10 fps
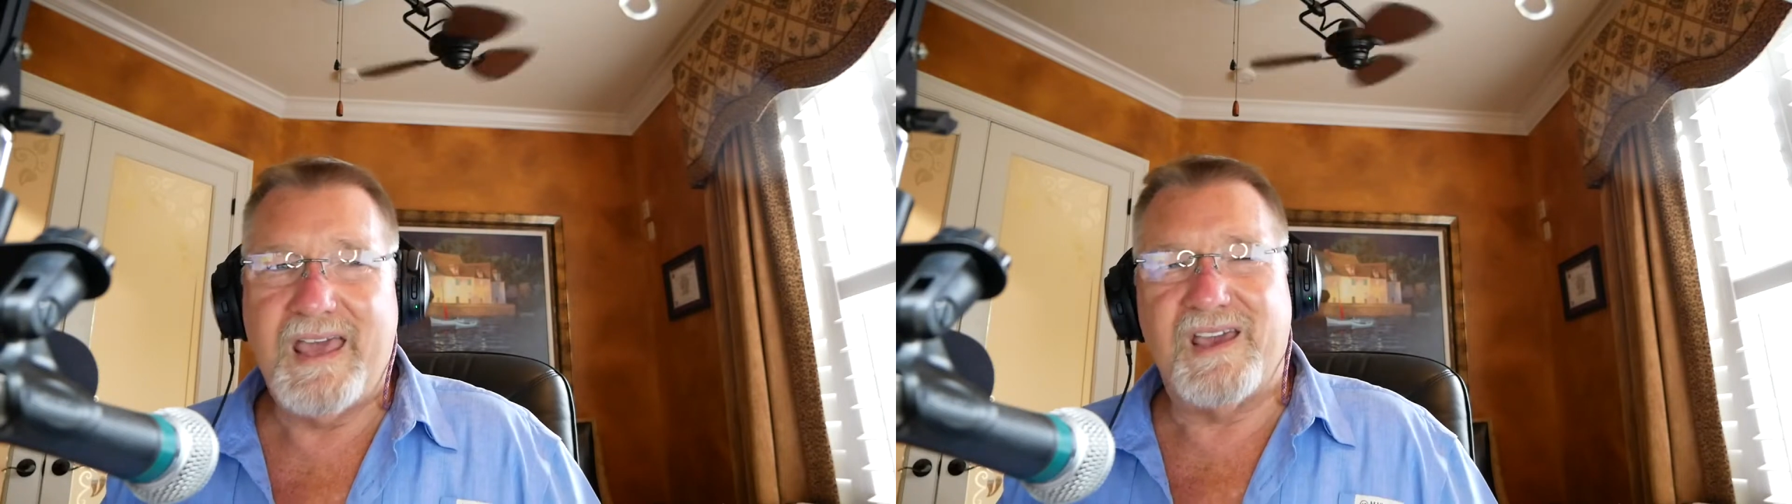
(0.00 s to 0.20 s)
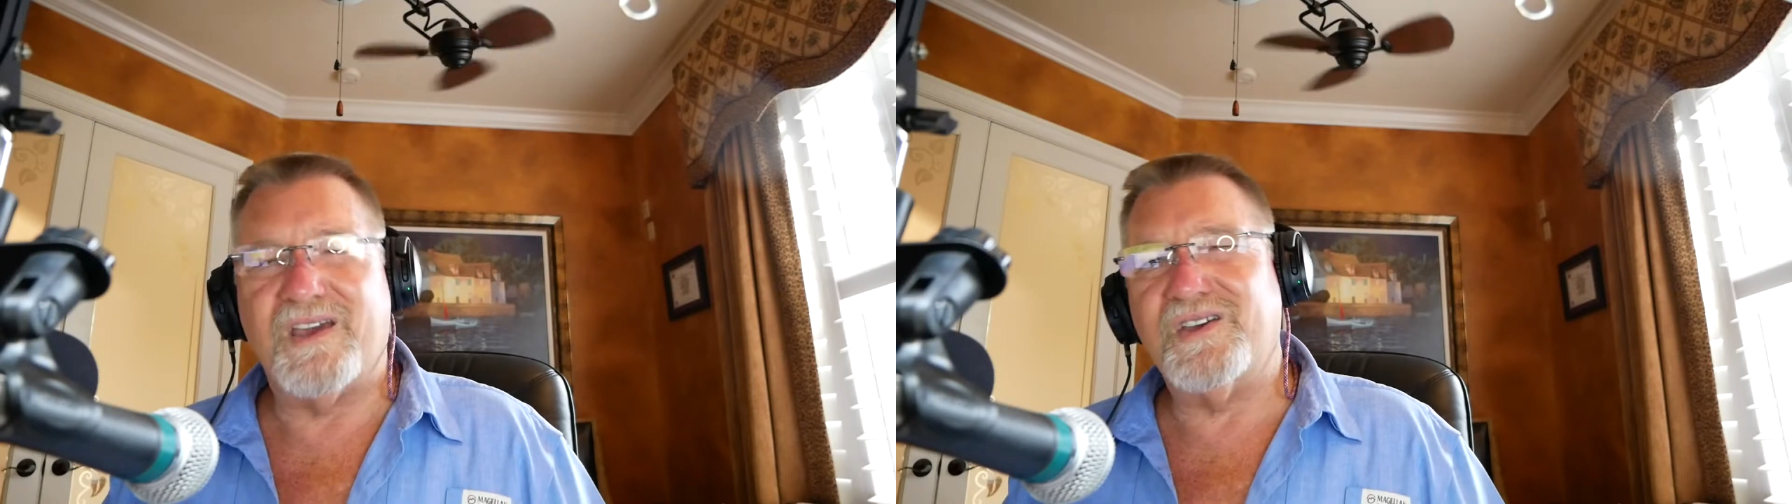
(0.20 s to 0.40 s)

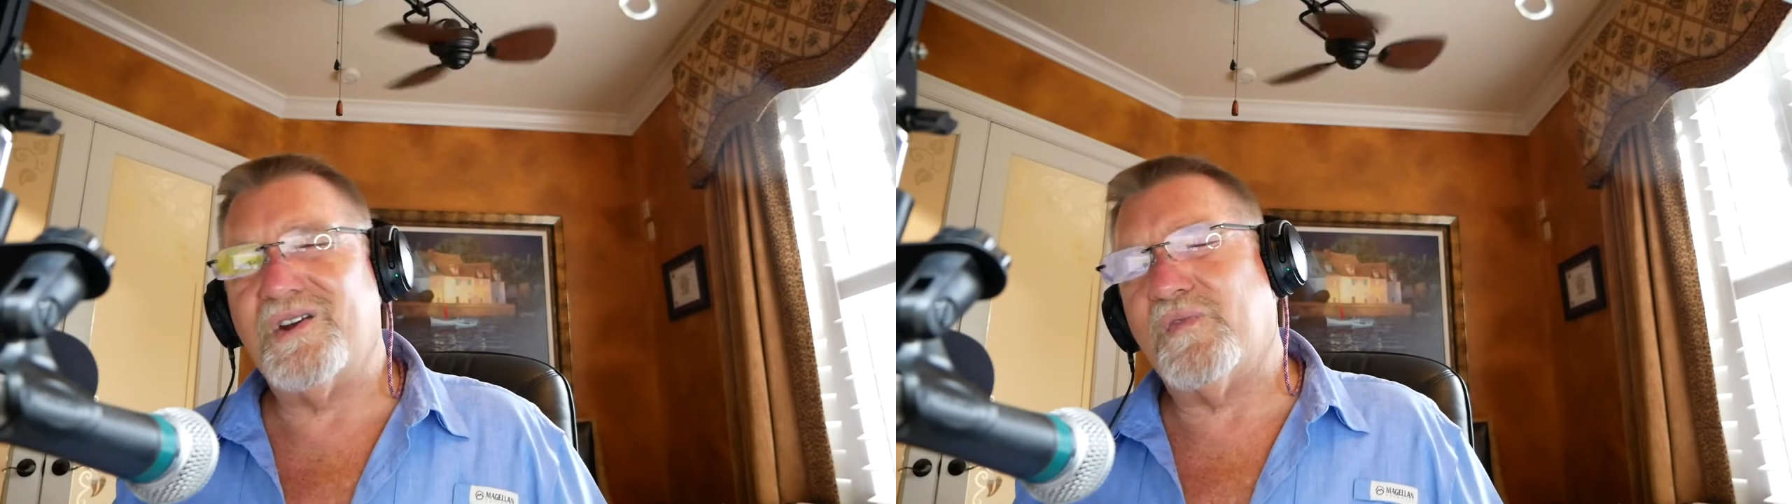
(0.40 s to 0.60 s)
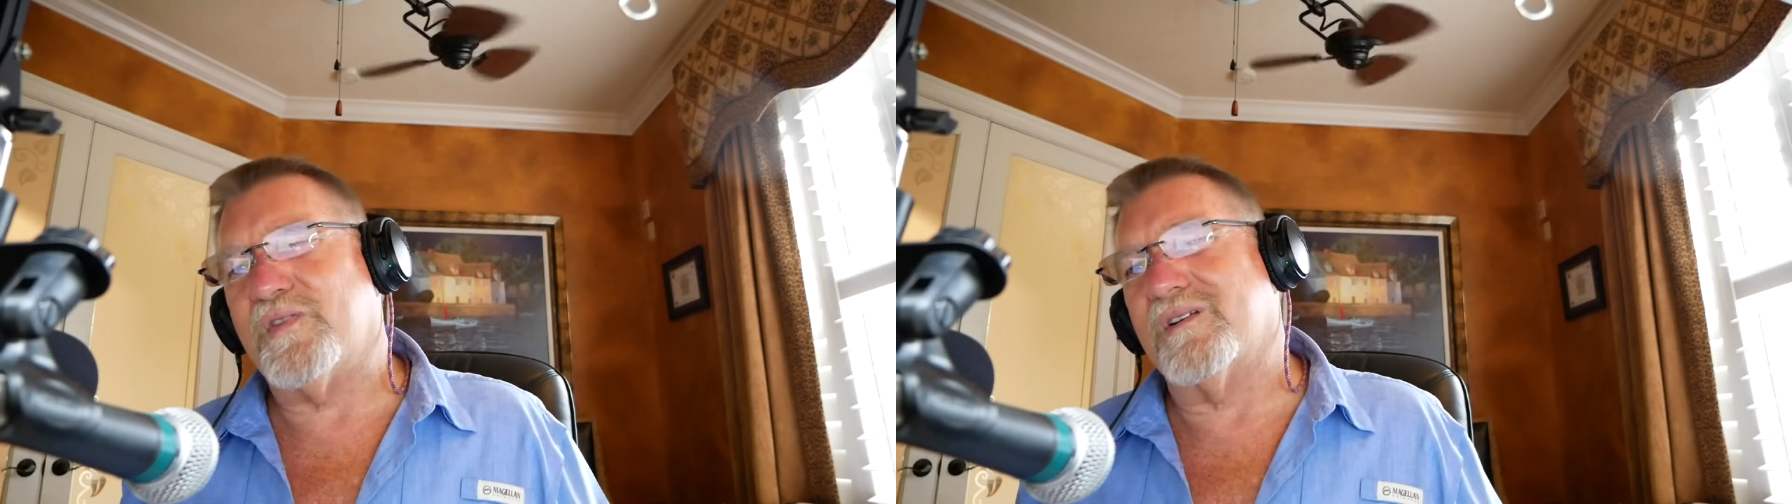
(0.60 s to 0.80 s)
Eh, you
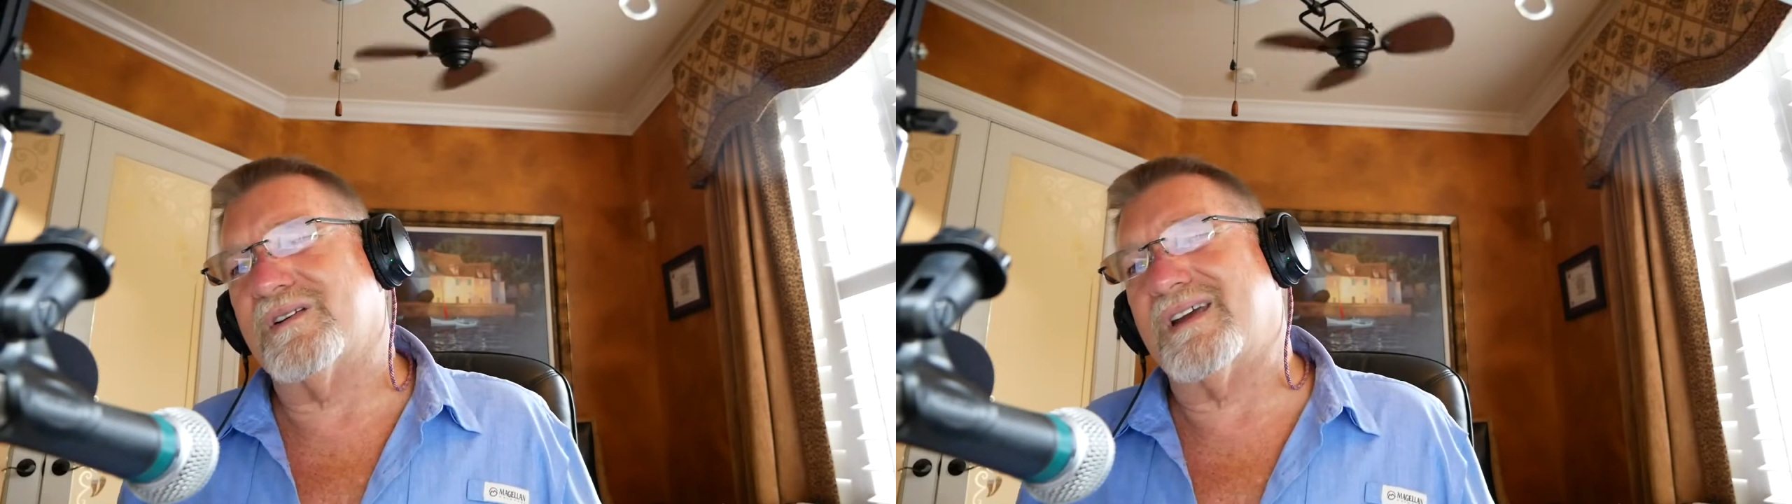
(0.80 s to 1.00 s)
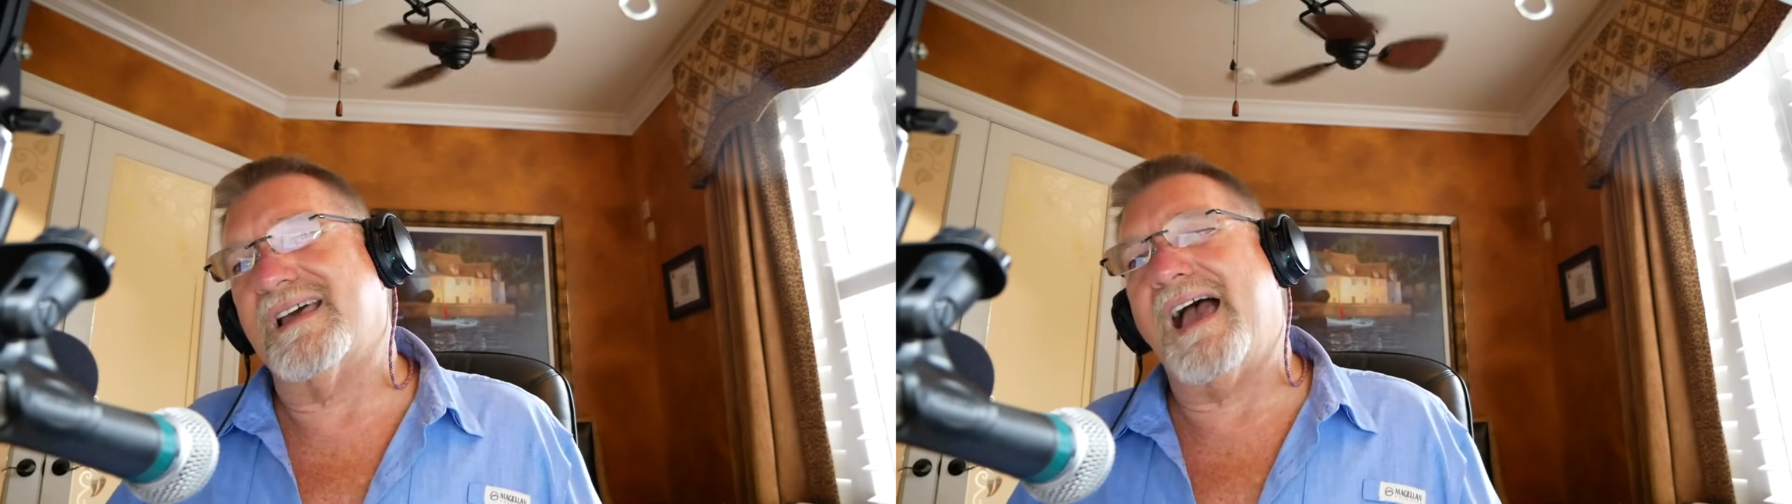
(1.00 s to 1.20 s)
know,
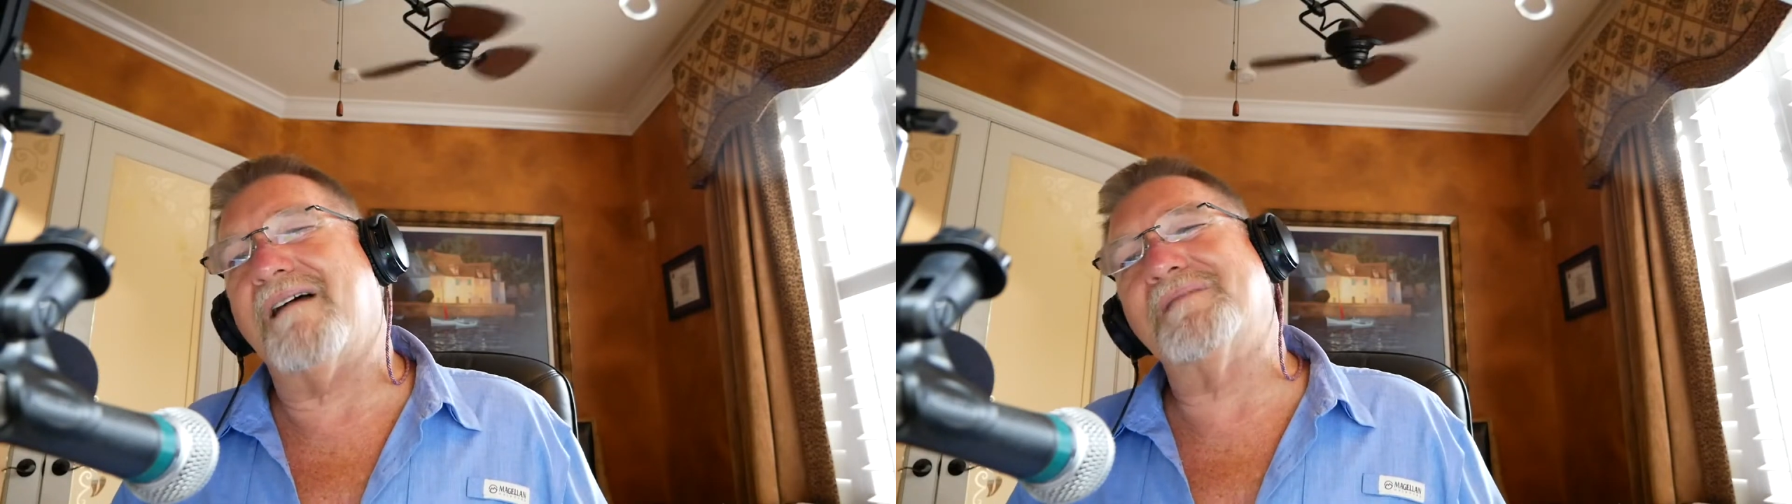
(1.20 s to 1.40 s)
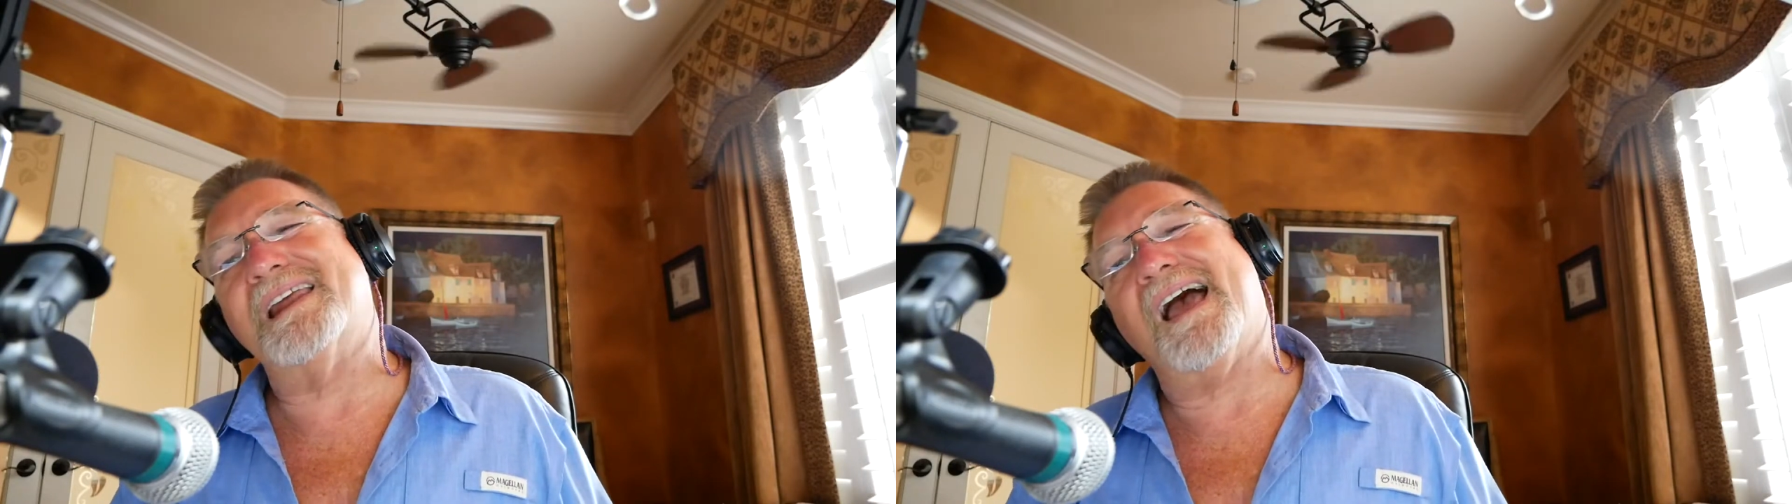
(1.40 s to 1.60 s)
for,
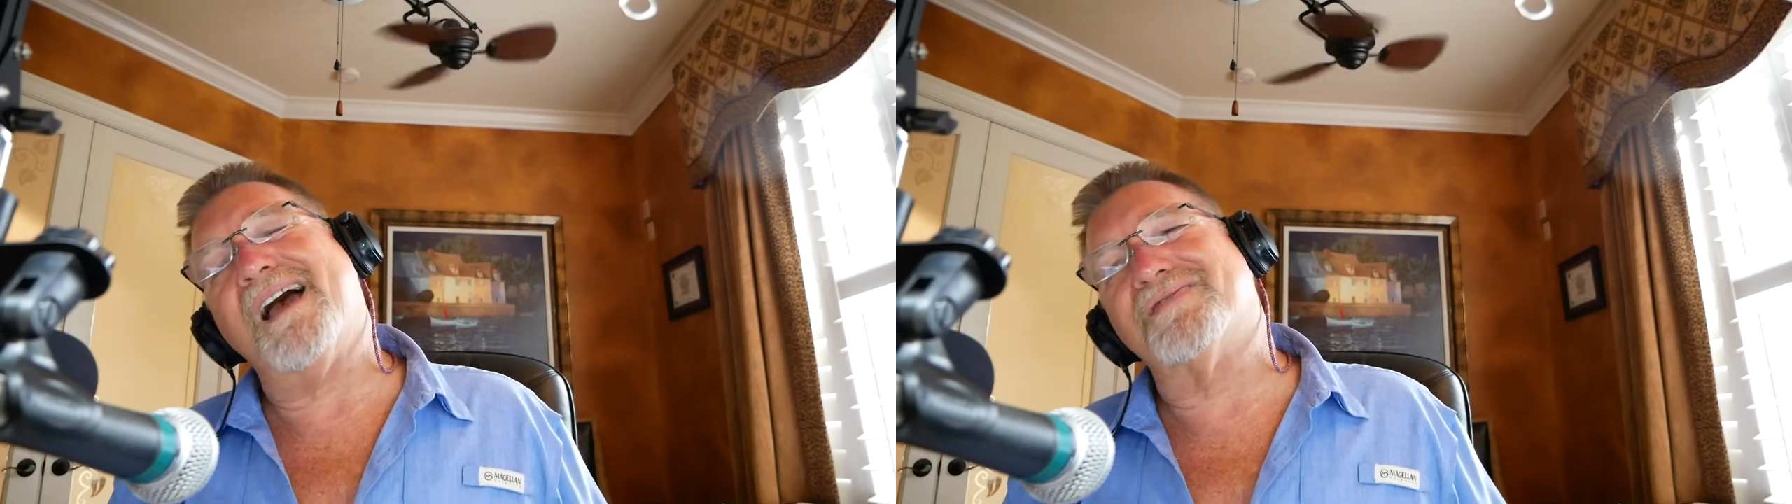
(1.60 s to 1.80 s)
I mean, I've